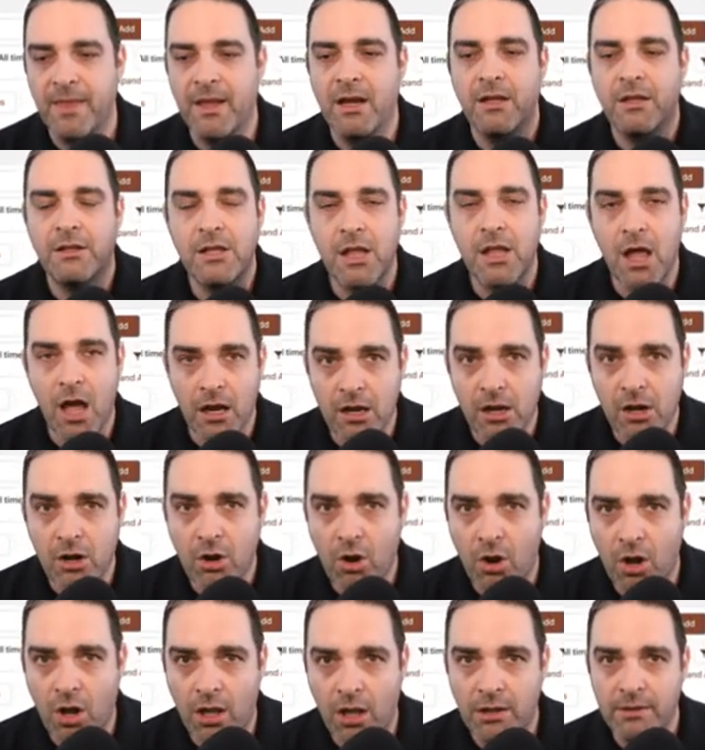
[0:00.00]
Log a
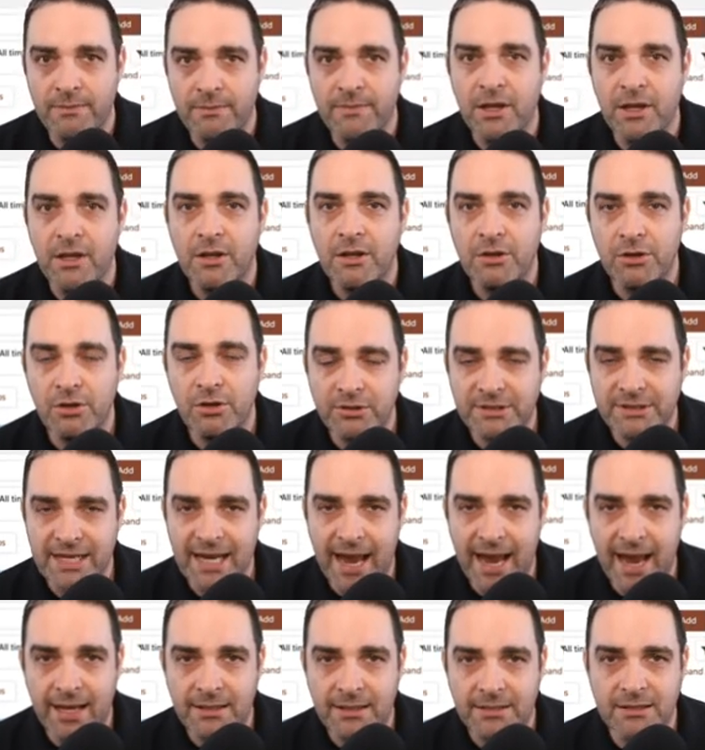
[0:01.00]
call, new
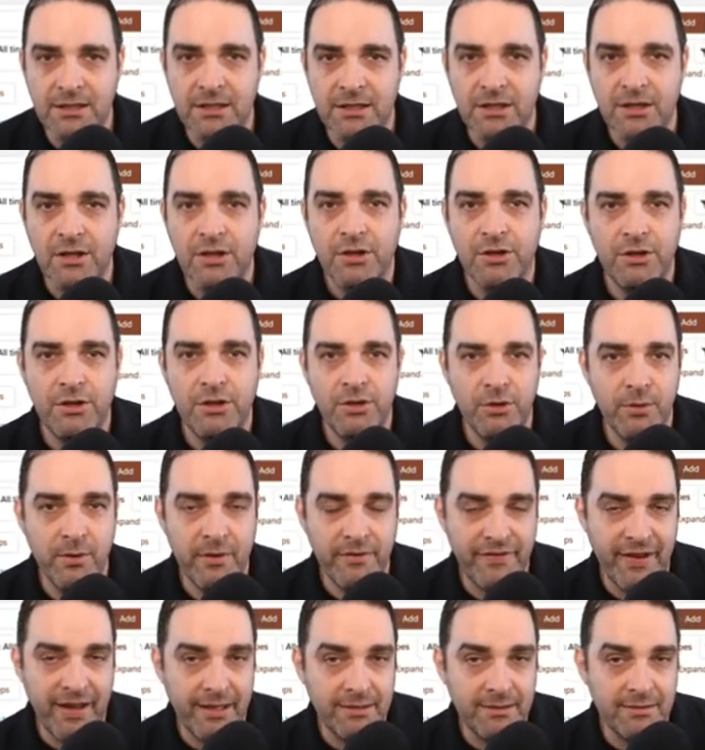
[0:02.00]
task, new
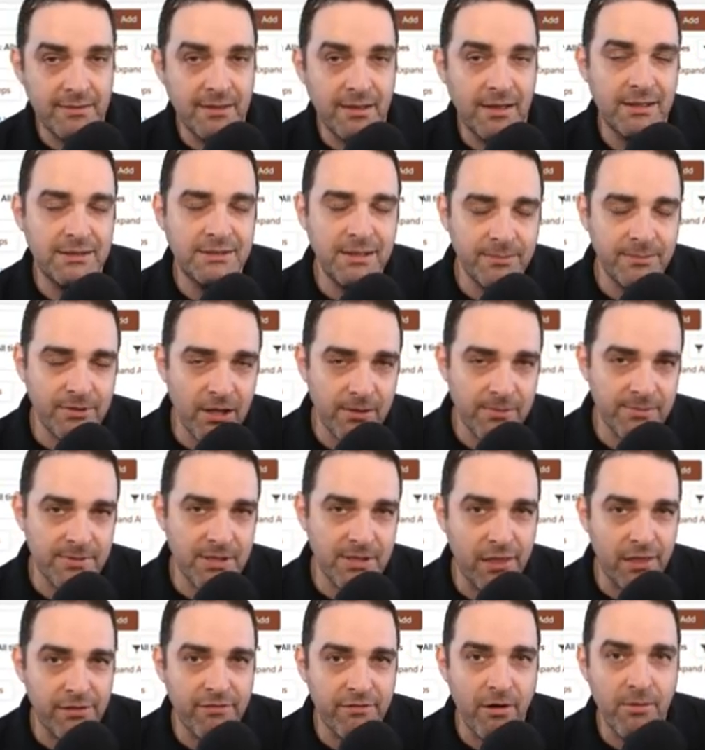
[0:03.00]
event, and sometimes I'll
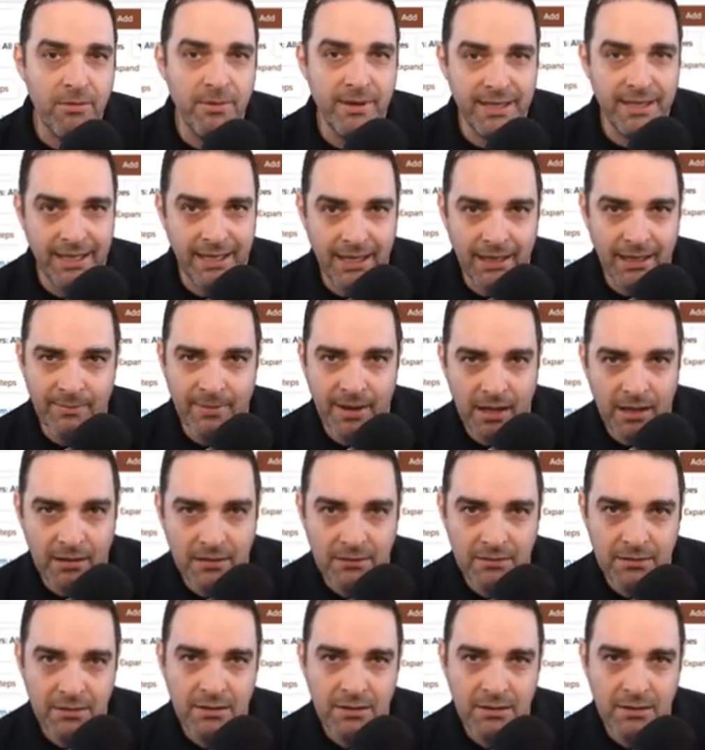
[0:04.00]
throw in email.